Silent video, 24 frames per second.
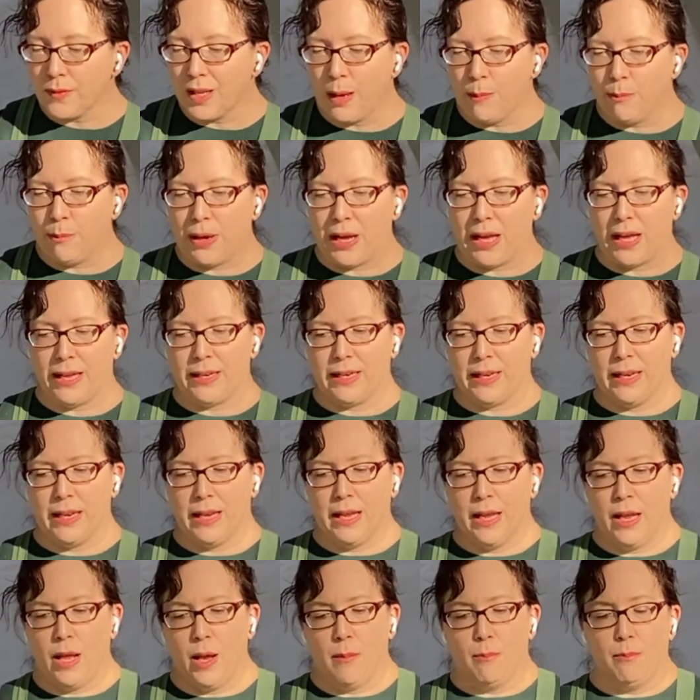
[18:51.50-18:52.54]
But
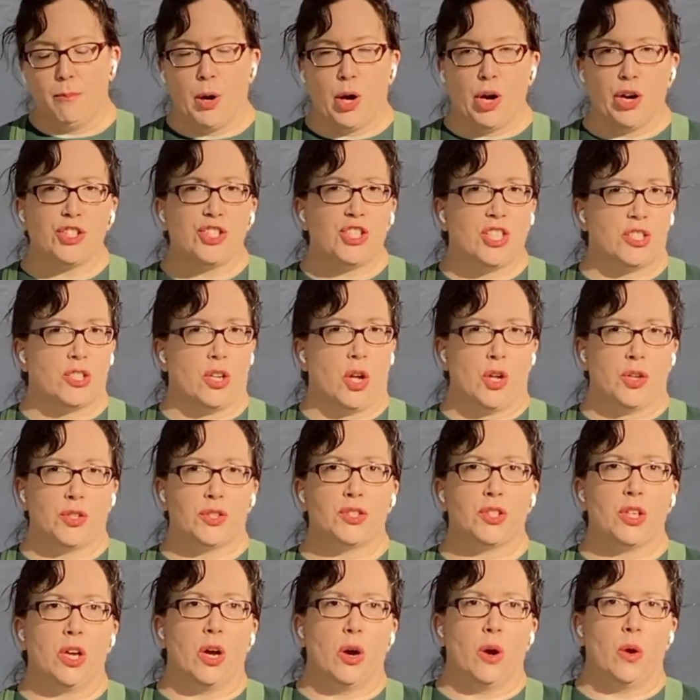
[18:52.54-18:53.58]
March is
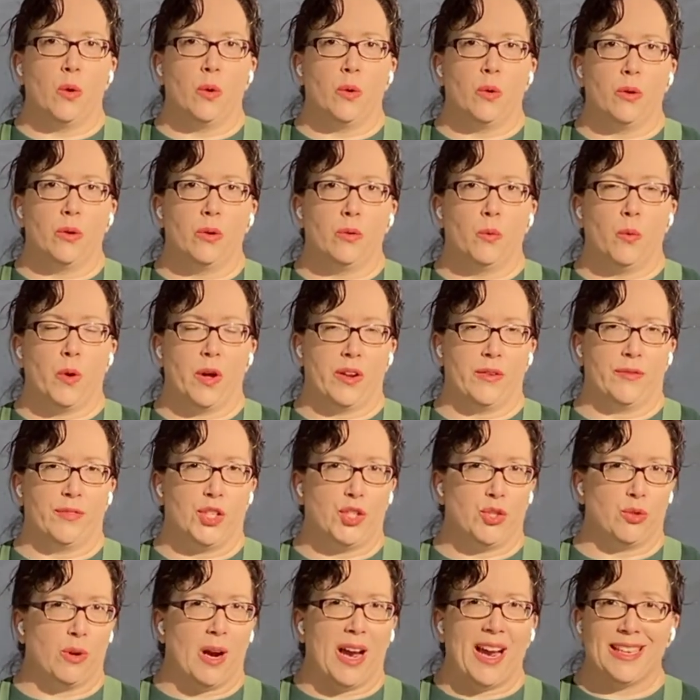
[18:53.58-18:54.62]
also one of the
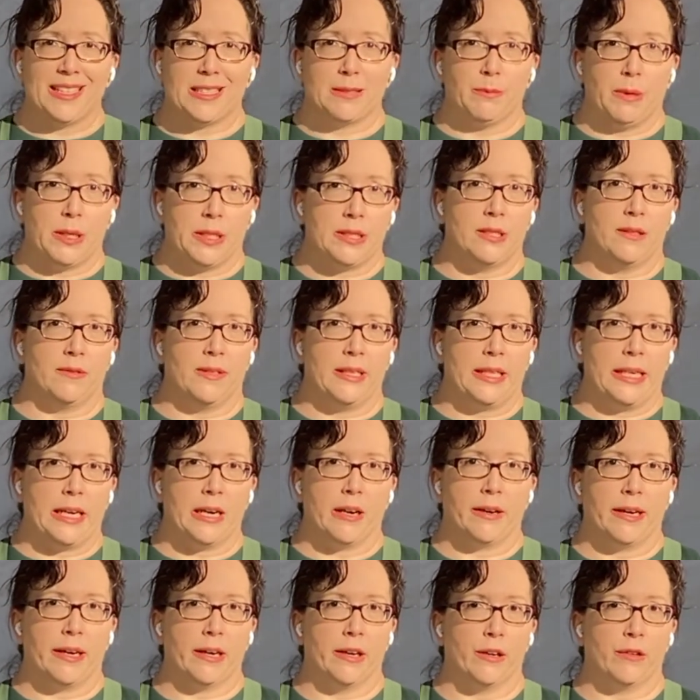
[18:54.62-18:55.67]
driest months of the year
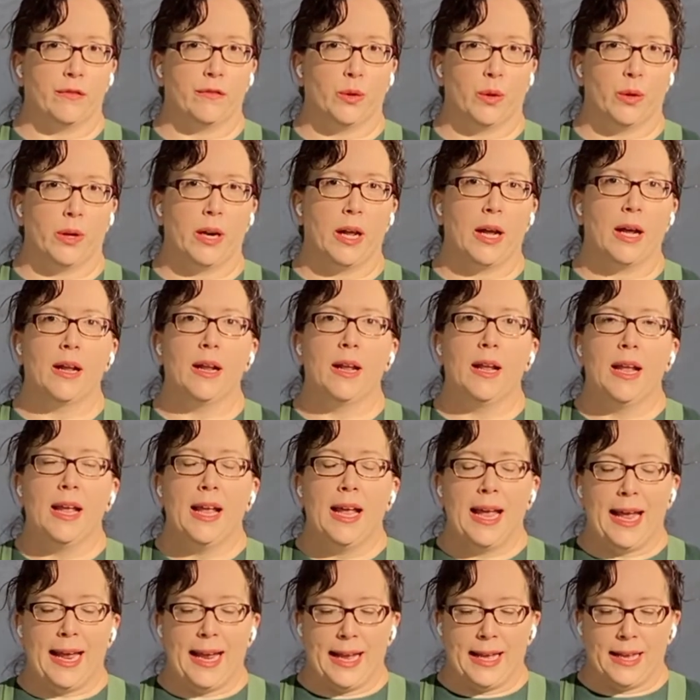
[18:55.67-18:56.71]
here in Florida.
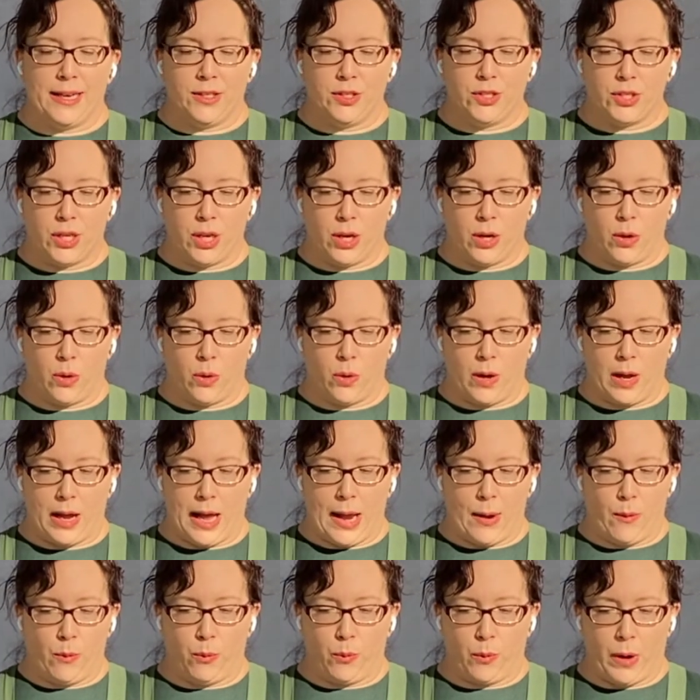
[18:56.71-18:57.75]
And so
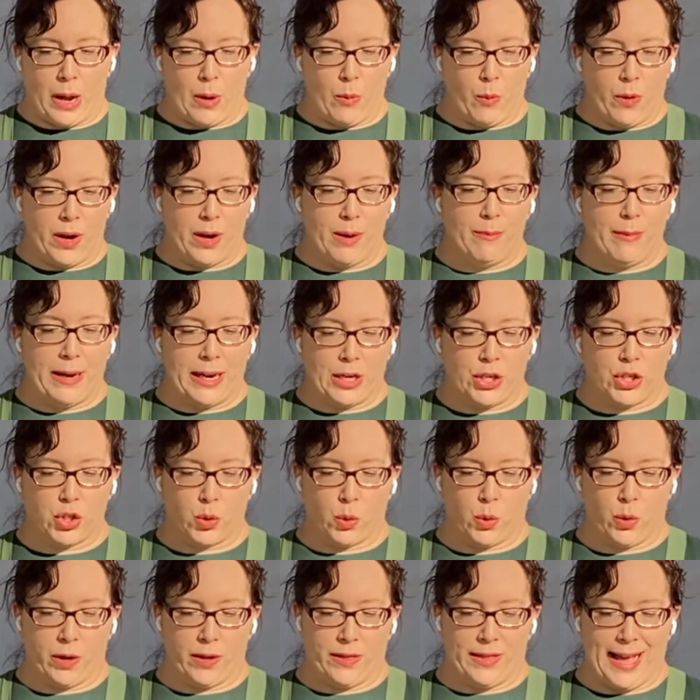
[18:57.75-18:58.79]
I want to make
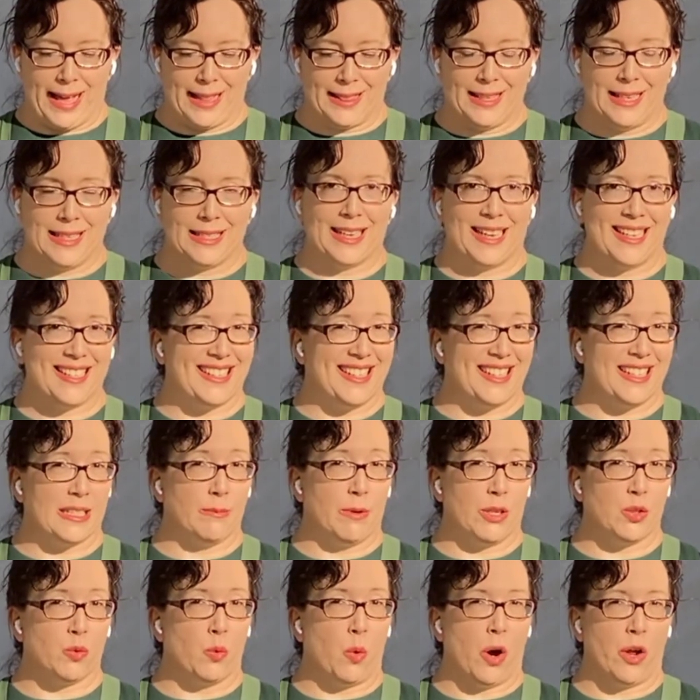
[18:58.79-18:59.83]
sure that these guys get as
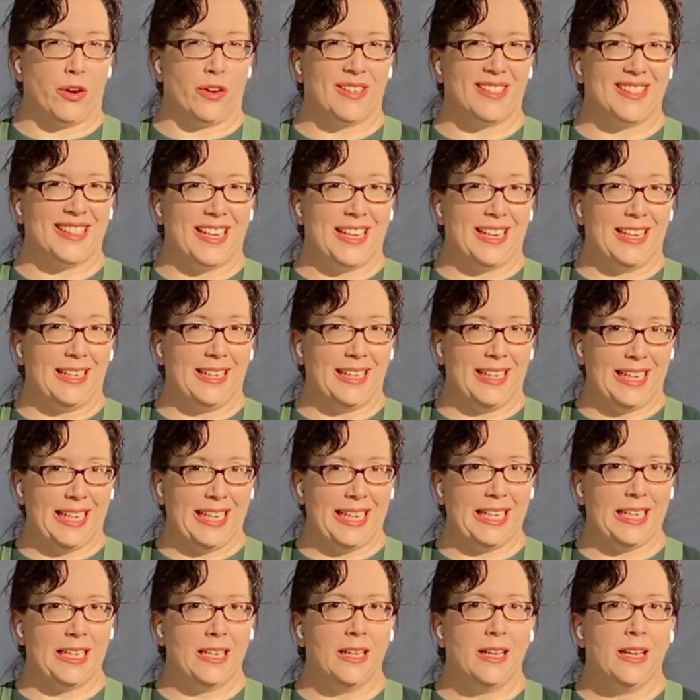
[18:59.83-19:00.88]
much water as they
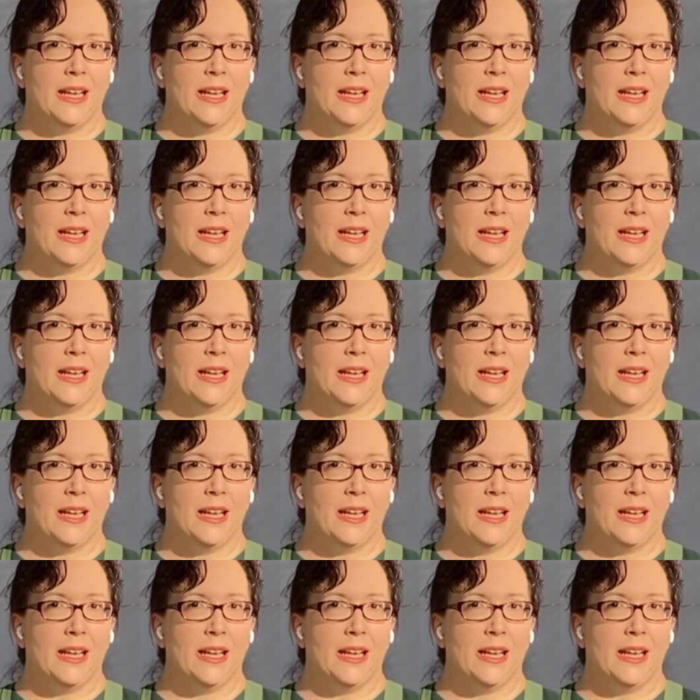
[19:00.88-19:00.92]
need.